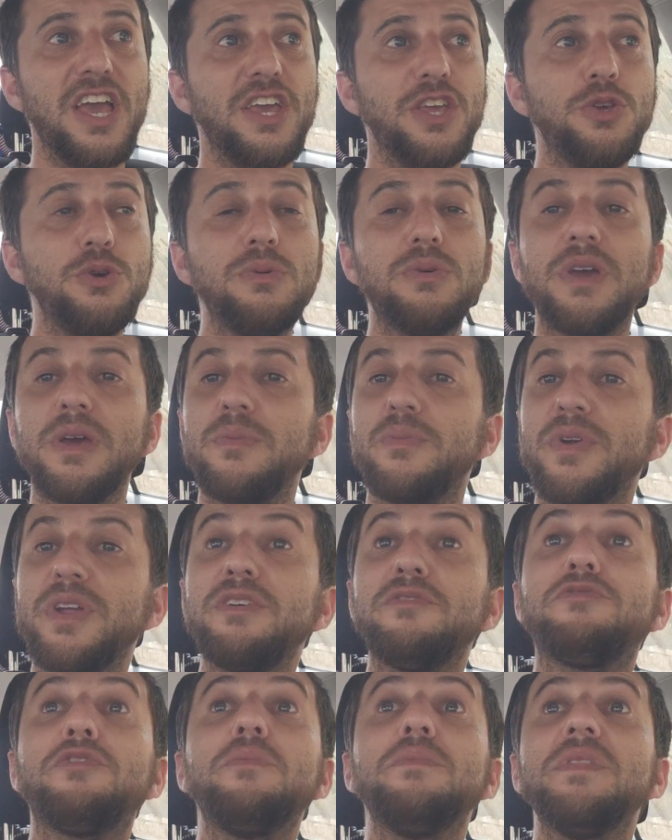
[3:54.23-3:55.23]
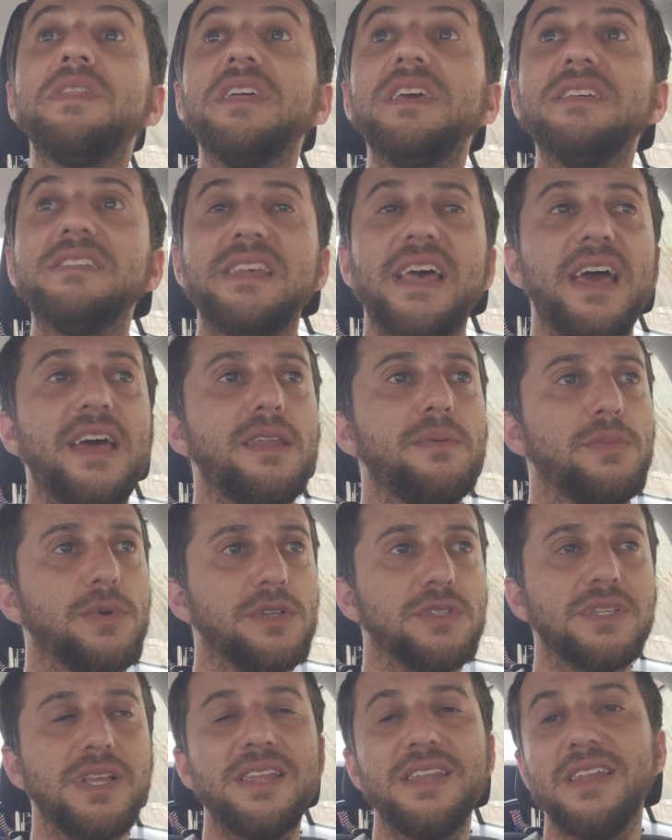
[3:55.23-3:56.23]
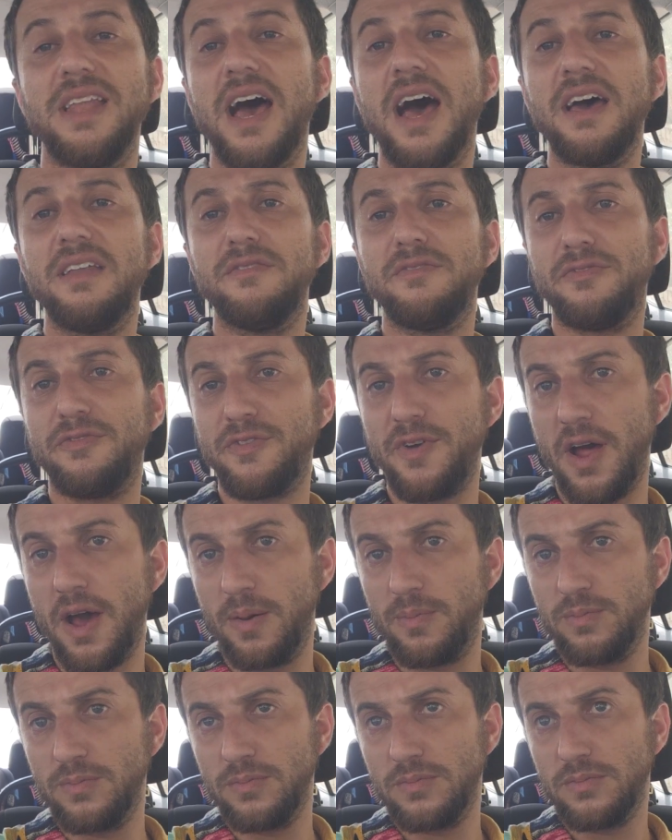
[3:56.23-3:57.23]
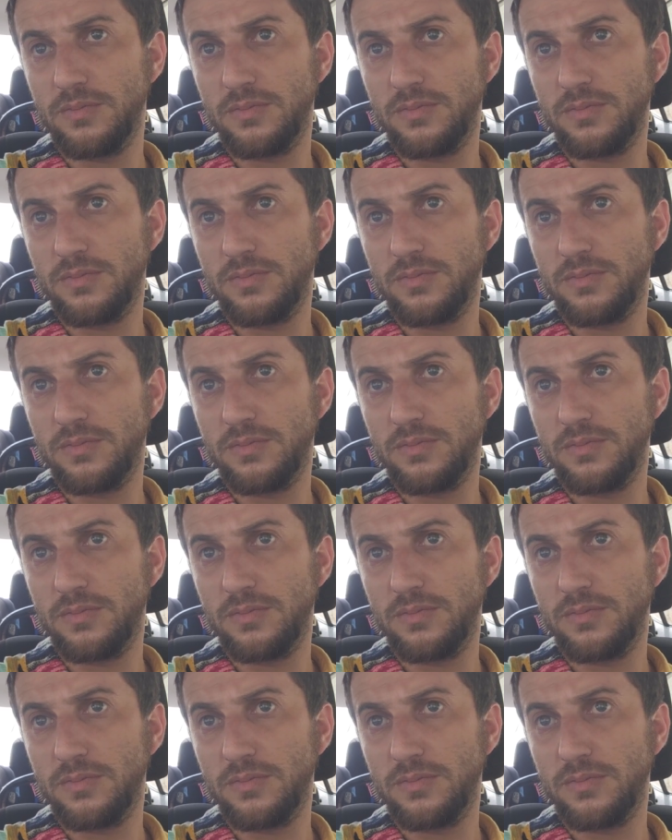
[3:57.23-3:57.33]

you can bring from these animals, not from